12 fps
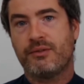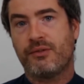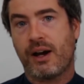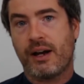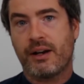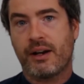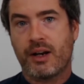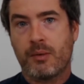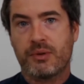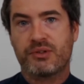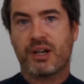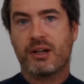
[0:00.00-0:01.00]
Devane and I'm
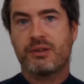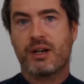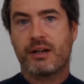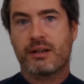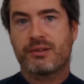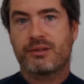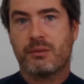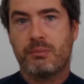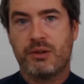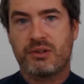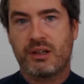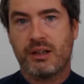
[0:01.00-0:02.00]
a sound artist and
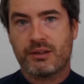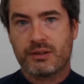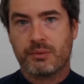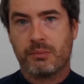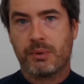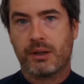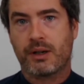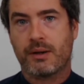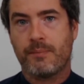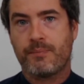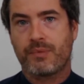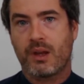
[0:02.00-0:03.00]
musical instrument builder.
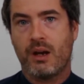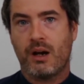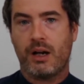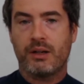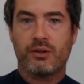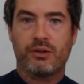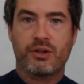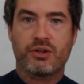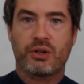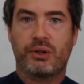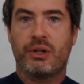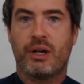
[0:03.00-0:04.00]
I'm going to
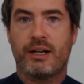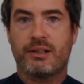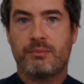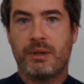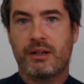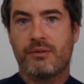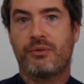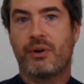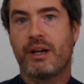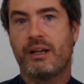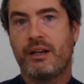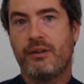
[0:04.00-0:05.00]
show you how to make a
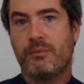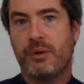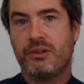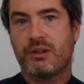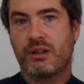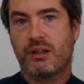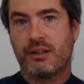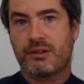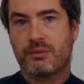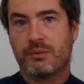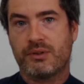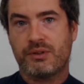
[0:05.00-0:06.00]
variety of musical
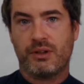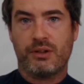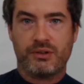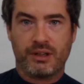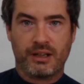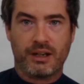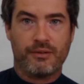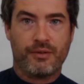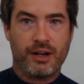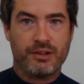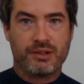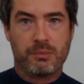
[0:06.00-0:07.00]
instruments using a
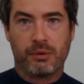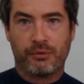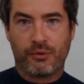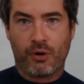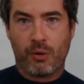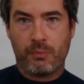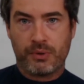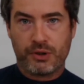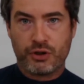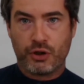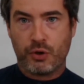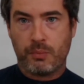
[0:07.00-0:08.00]
very simple form, the
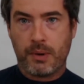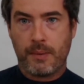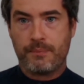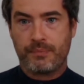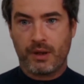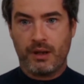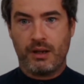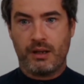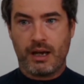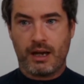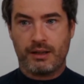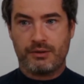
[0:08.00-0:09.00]
tube.
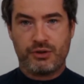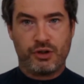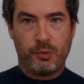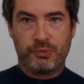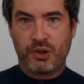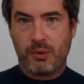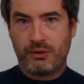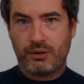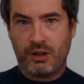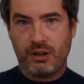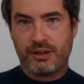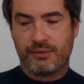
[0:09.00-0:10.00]
The tubes come in
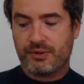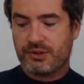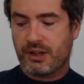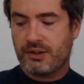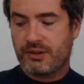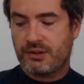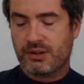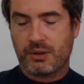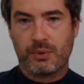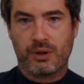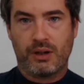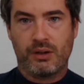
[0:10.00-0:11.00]
all different sizes and we're
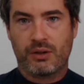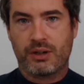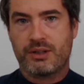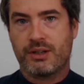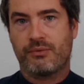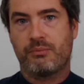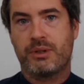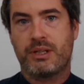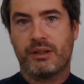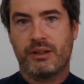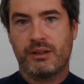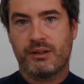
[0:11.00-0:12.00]
going to look at different
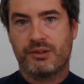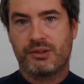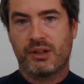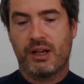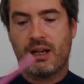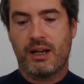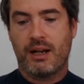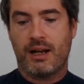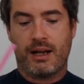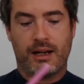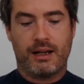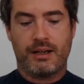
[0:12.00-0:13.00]
materials
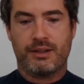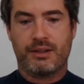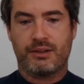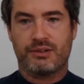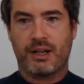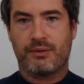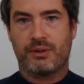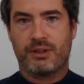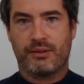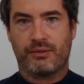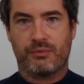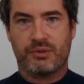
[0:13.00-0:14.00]
and several
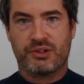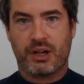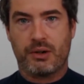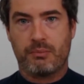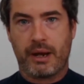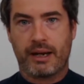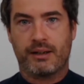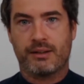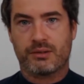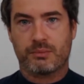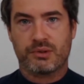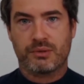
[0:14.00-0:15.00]
different sound
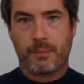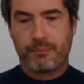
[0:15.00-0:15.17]
mechanisms.